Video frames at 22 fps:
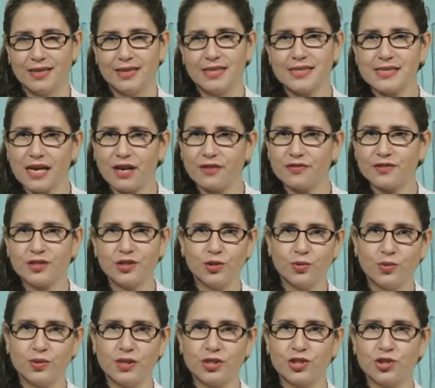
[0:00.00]
This
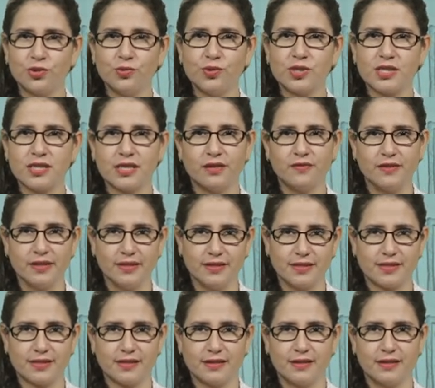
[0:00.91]
afternoon, the two
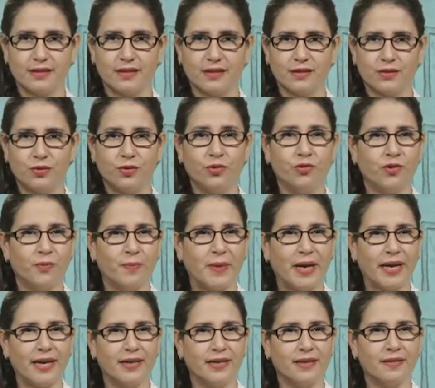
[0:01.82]
servants, who
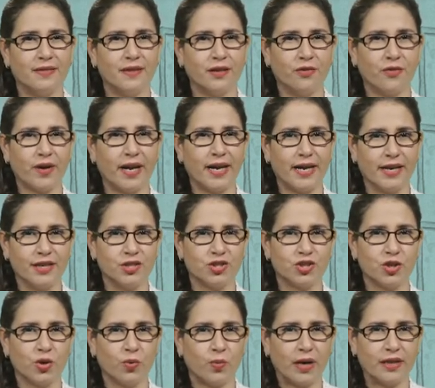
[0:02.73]
remained in the
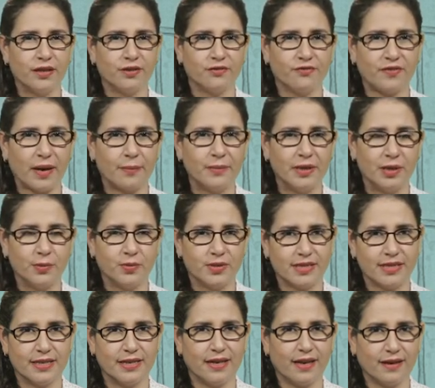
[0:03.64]
Grange while the family
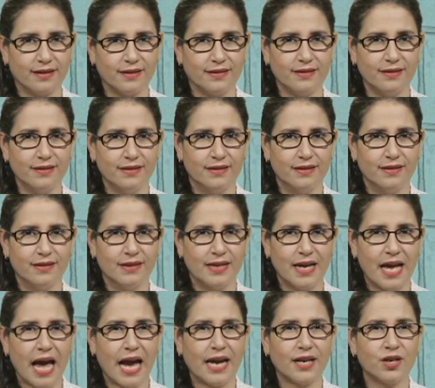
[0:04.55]
was in London,
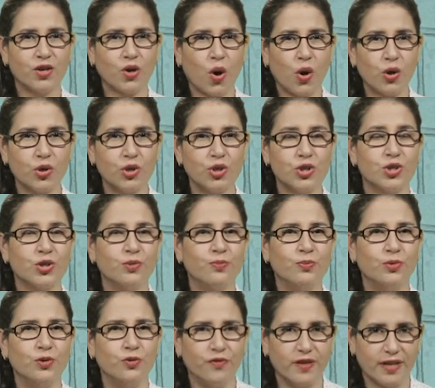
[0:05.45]
had gone to the
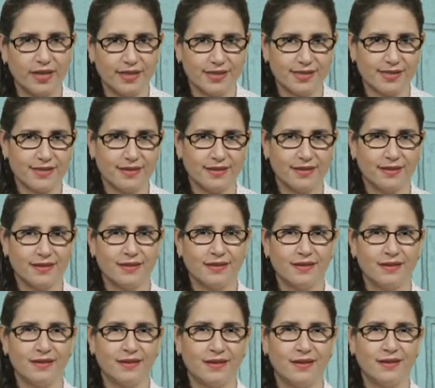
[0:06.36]
movies.
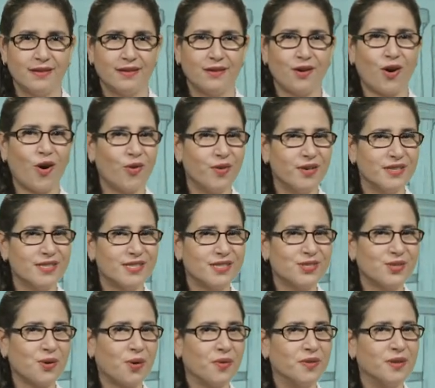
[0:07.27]
Horace
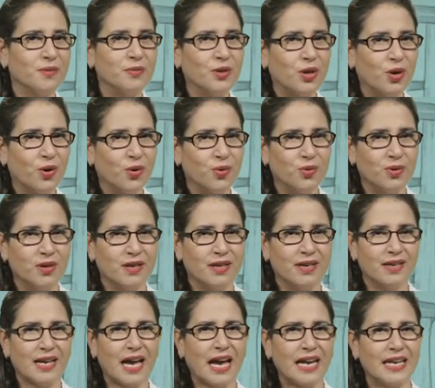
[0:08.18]
saw them go
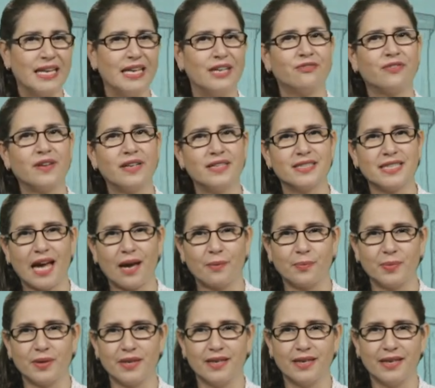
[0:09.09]
and he felt
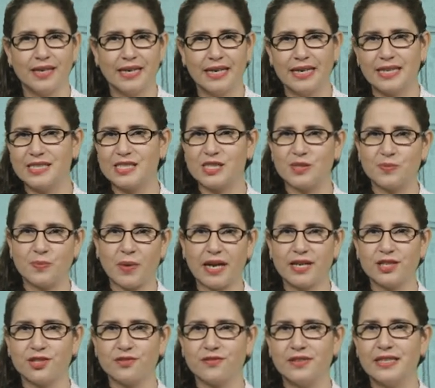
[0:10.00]
happy in
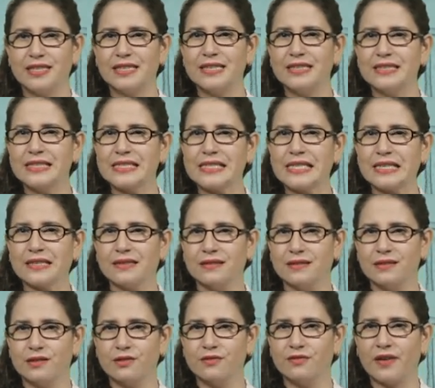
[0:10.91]
spite of a little
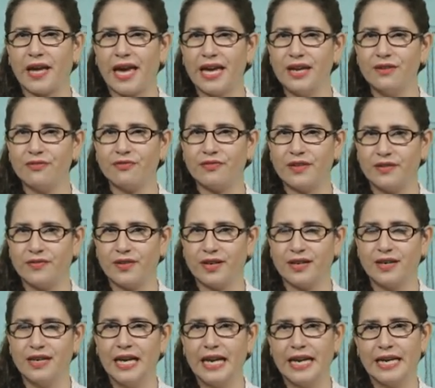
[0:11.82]
tickle of hay
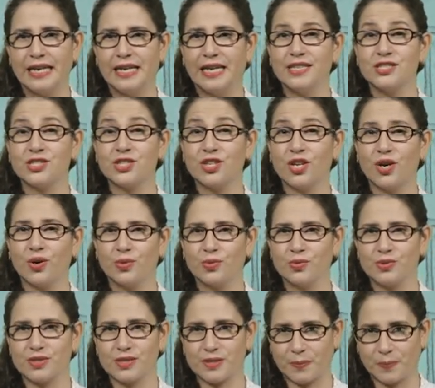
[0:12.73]
fever in his
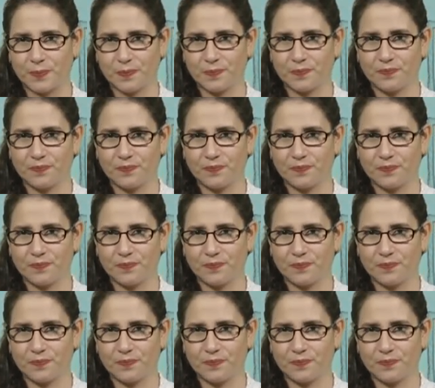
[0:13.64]
nose.